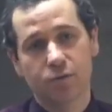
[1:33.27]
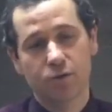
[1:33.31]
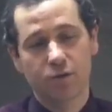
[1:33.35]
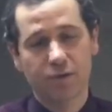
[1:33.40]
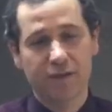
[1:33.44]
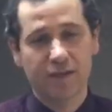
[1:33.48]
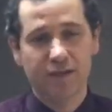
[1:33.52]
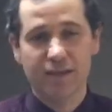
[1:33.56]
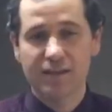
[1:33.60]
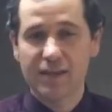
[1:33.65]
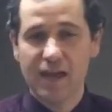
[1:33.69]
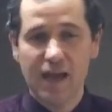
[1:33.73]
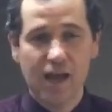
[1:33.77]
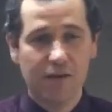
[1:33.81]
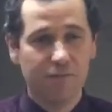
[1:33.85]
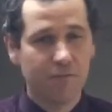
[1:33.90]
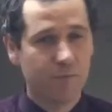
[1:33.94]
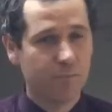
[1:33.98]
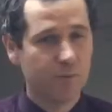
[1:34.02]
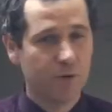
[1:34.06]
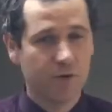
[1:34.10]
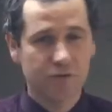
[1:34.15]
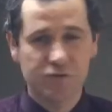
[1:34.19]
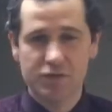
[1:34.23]
We're looking to have
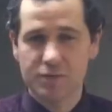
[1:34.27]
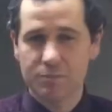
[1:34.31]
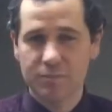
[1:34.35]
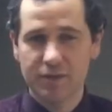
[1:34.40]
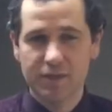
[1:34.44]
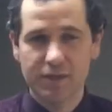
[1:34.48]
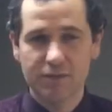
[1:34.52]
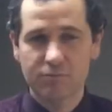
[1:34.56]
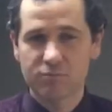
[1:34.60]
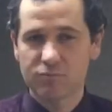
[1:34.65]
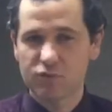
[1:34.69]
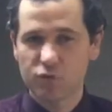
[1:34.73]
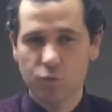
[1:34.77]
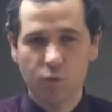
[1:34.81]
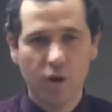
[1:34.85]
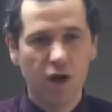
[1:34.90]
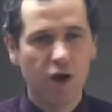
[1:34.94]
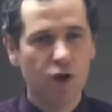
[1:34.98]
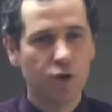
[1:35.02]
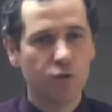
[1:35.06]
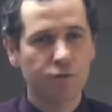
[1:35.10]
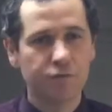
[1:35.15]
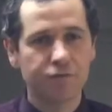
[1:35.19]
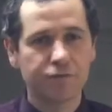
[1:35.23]
approximately
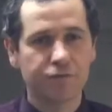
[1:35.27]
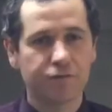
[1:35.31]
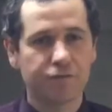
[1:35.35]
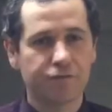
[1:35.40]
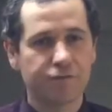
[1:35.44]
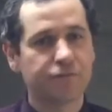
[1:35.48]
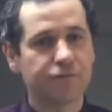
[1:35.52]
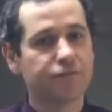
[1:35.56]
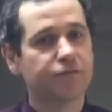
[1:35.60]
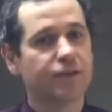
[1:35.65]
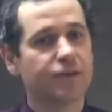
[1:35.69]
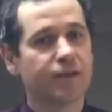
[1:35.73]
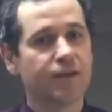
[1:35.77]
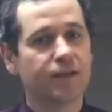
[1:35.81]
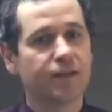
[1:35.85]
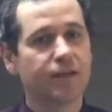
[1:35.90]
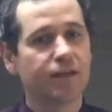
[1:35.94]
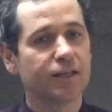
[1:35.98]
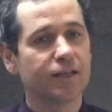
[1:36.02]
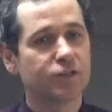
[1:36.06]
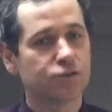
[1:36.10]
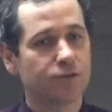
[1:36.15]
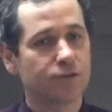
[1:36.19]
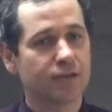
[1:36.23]
12 to 15
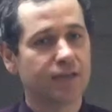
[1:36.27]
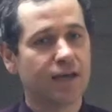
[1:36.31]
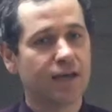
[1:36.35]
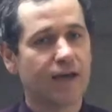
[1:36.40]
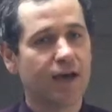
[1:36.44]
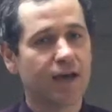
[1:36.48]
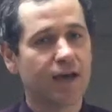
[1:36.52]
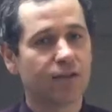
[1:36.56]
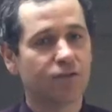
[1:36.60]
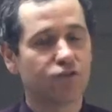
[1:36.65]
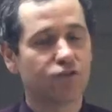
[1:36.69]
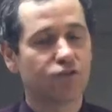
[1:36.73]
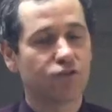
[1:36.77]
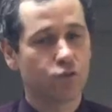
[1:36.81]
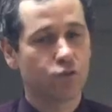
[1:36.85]
electric carts